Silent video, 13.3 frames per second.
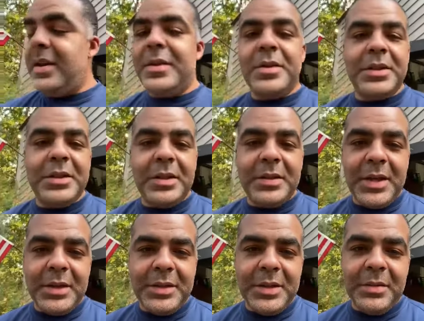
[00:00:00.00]
they're still
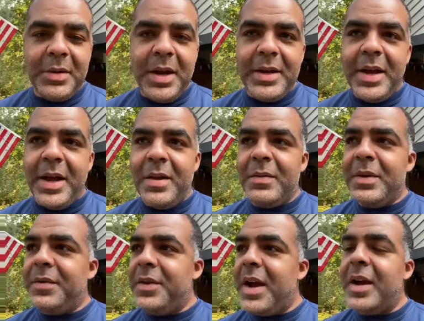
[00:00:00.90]
touching right now,
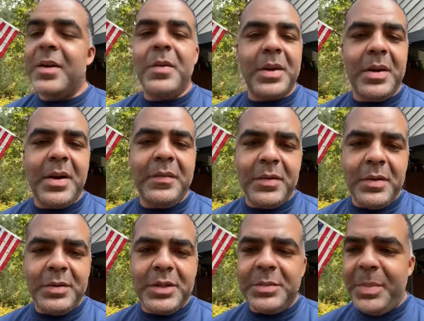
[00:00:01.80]
even not going
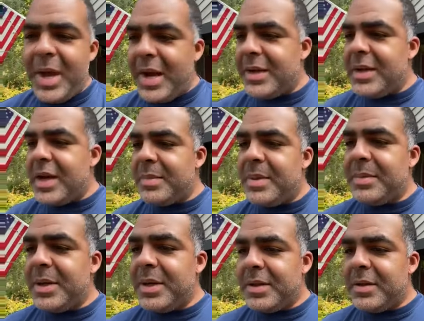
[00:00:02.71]
off-road. Just backing up, I'm
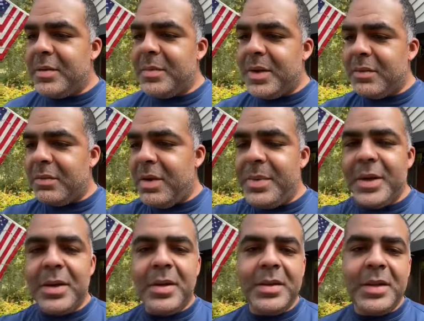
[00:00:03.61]
getting a little bit of
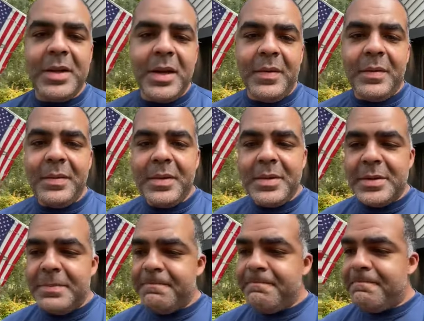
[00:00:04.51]
rubbing on the uh,
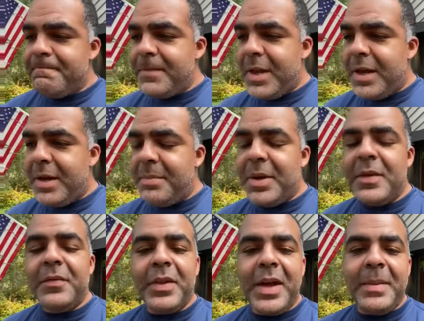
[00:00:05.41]
uh,
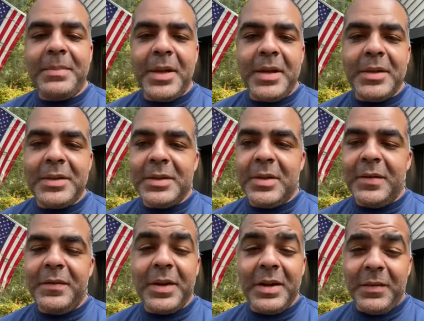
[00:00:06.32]
mud flap there. So I
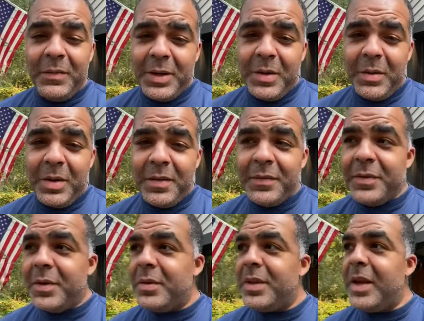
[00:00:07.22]
figured if we go
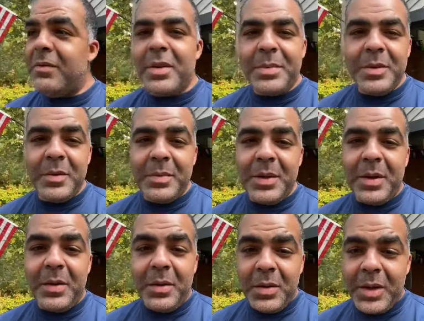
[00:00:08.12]
off-road, that rubbing would be a
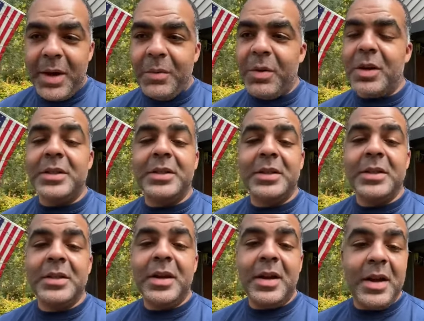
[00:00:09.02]
whole lot worse,
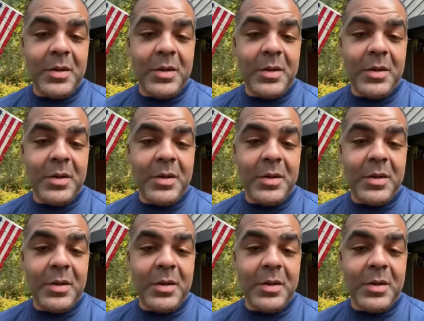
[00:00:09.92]
and I don't